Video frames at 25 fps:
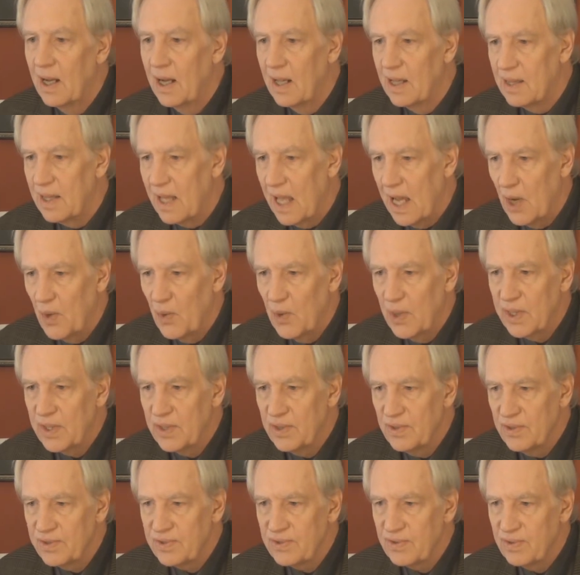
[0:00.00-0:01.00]

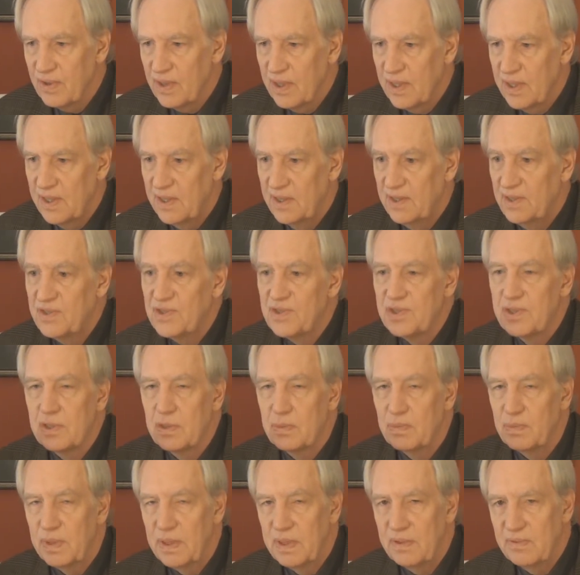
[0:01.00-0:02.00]
allowing their trades
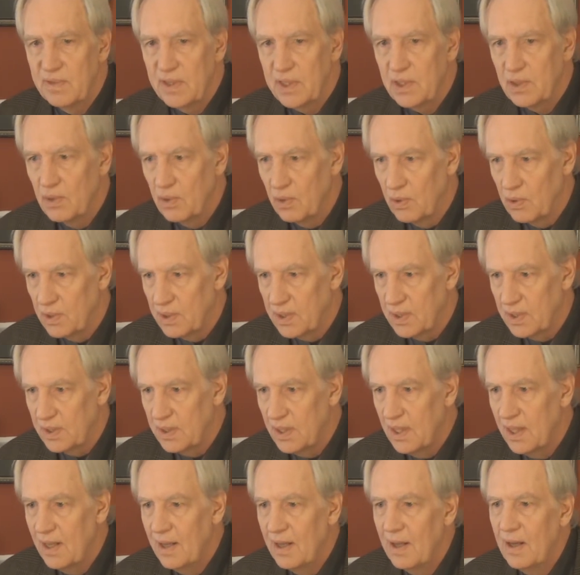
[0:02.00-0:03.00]
to be
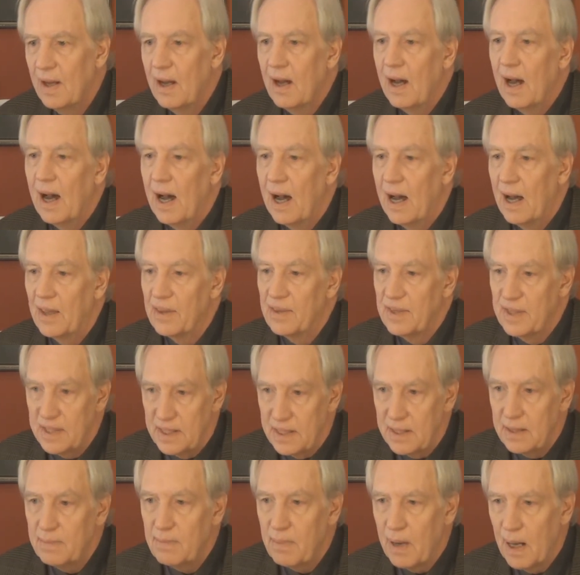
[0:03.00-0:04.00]
recorded on
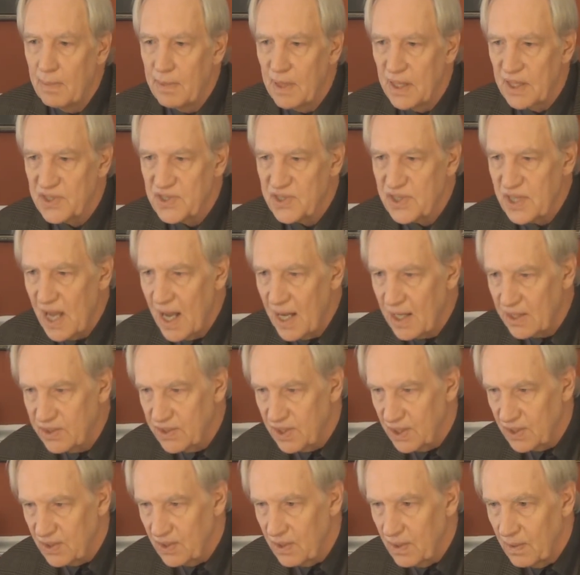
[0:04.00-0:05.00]
the public stock
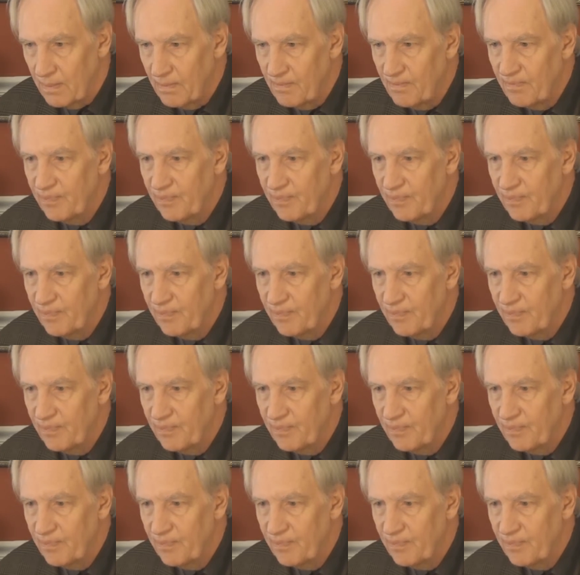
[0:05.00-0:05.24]
ticker.